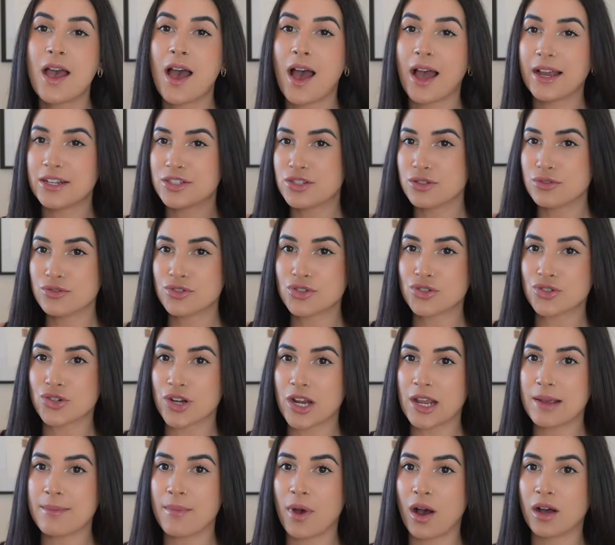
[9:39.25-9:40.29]
I do
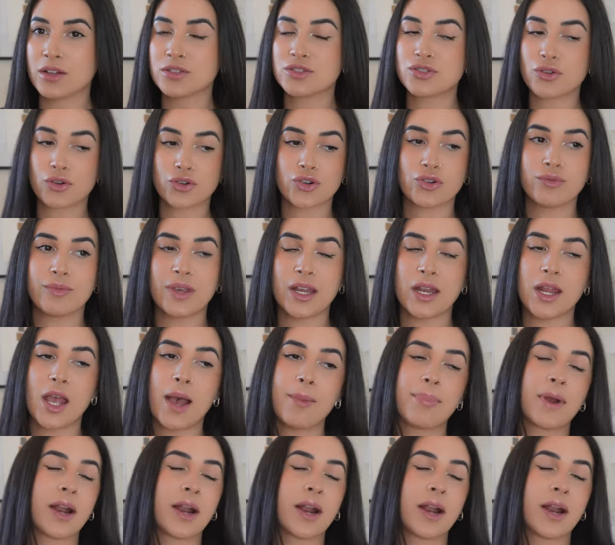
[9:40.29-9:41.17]
stream on social media,